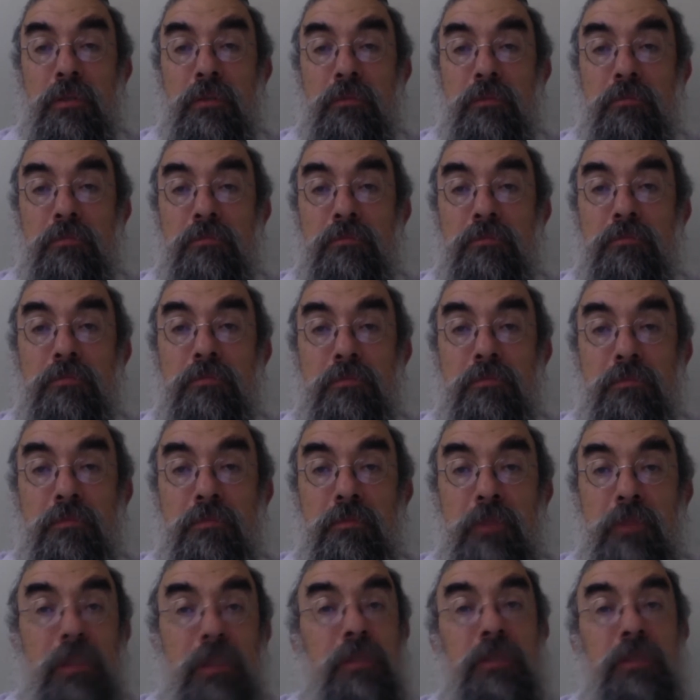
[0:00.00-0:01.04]

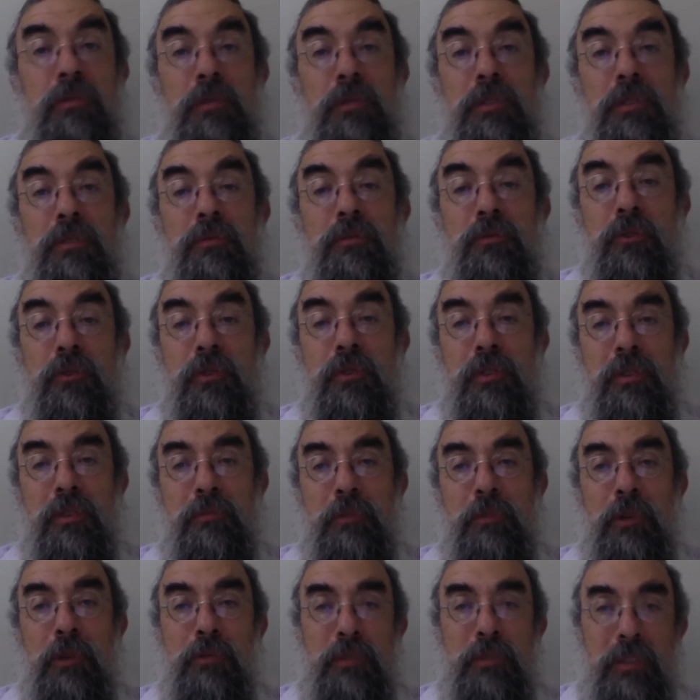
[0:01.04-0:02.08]
So,
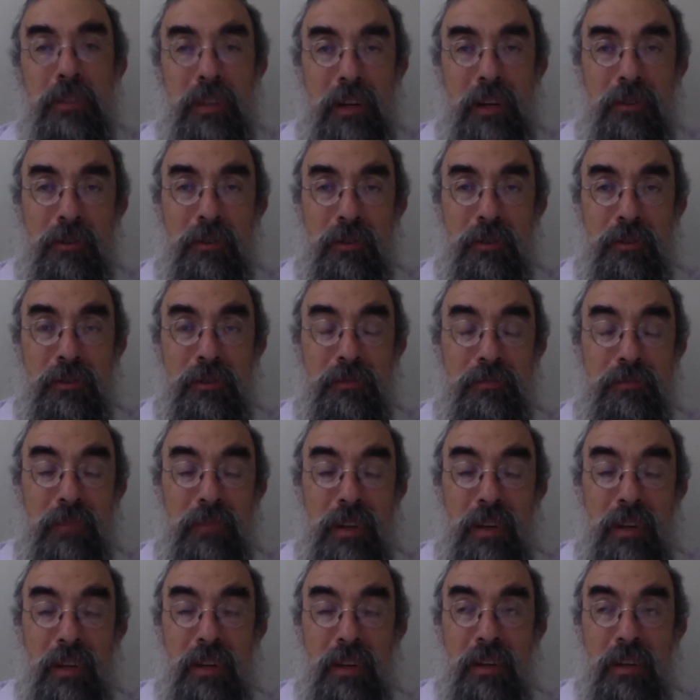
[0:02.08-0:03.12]
what is the reason for
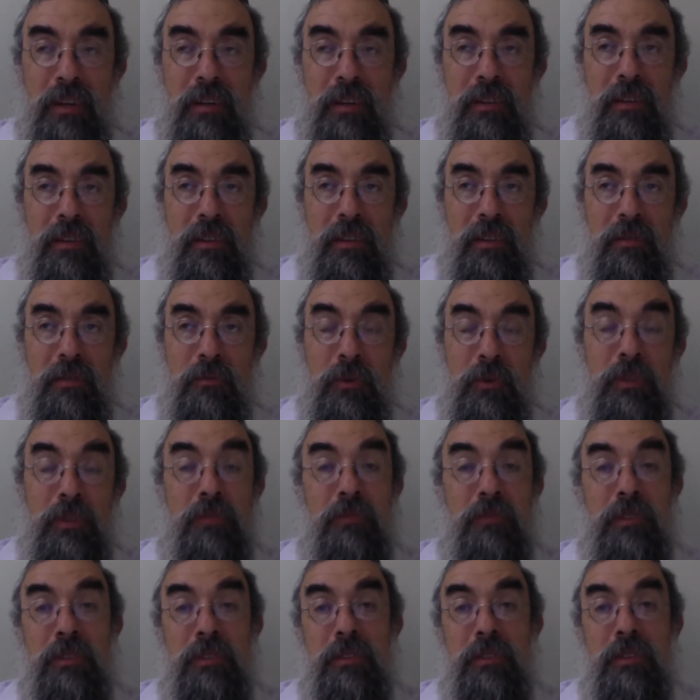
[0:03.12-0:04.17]
the bows and arrows?
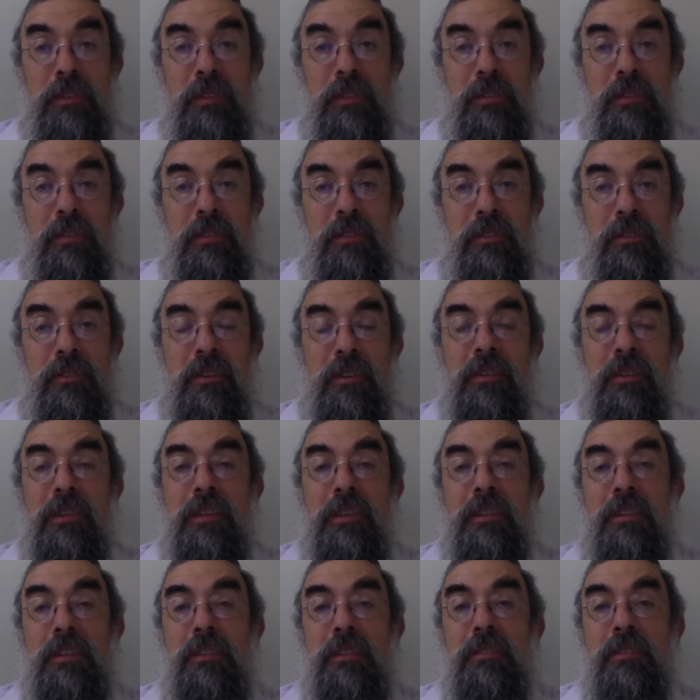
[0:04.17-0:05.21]

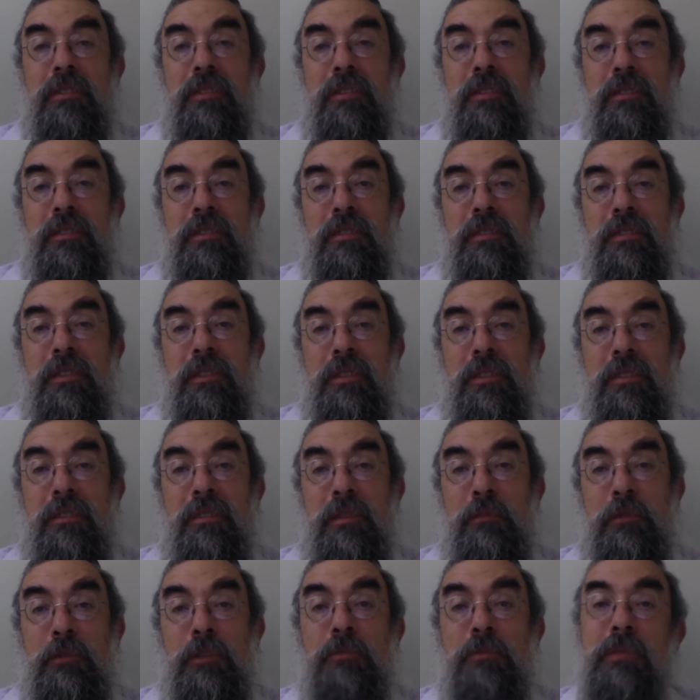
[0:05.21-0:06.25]
One reason is,
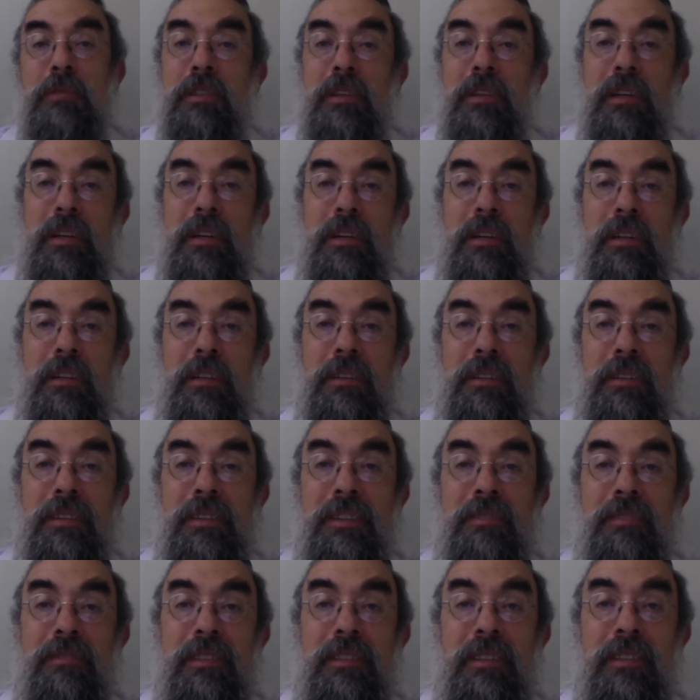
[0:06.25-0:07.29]
historically, because
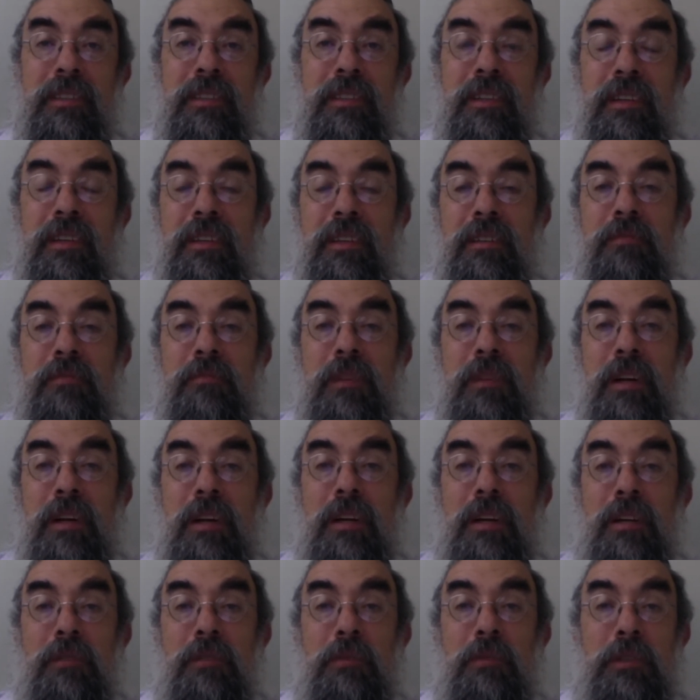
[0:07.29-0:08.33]
Rabbi Shimon Bar Yochai
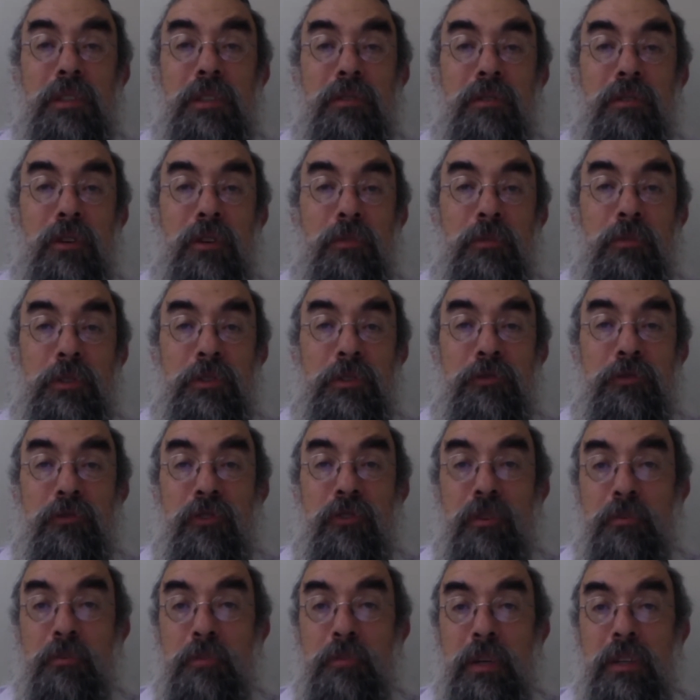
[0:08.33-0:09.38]
lived in a time
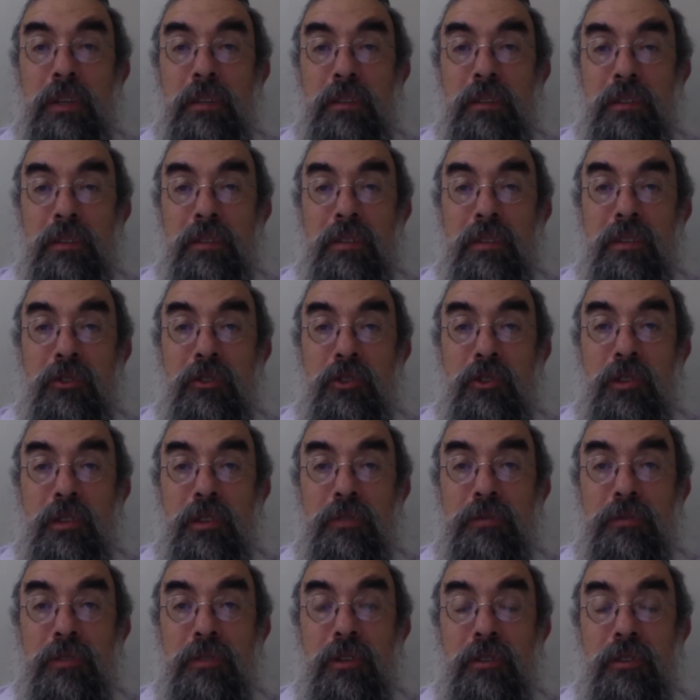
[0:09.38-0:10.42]
when the Romans
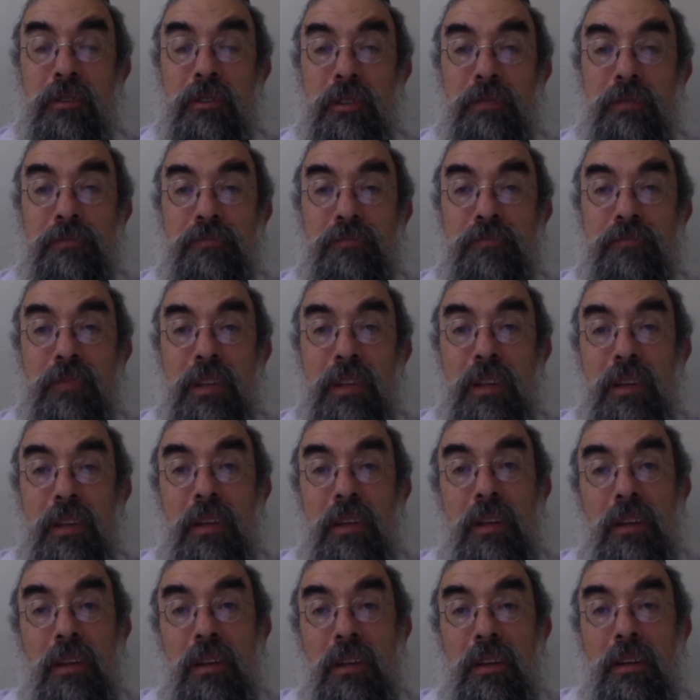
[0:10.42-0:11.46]
forbade the
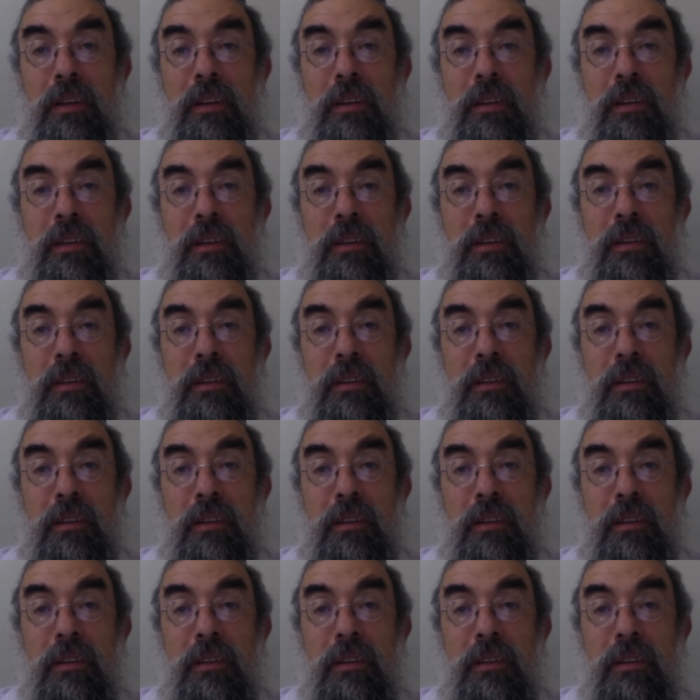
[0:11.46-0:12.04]
teaching of Torah,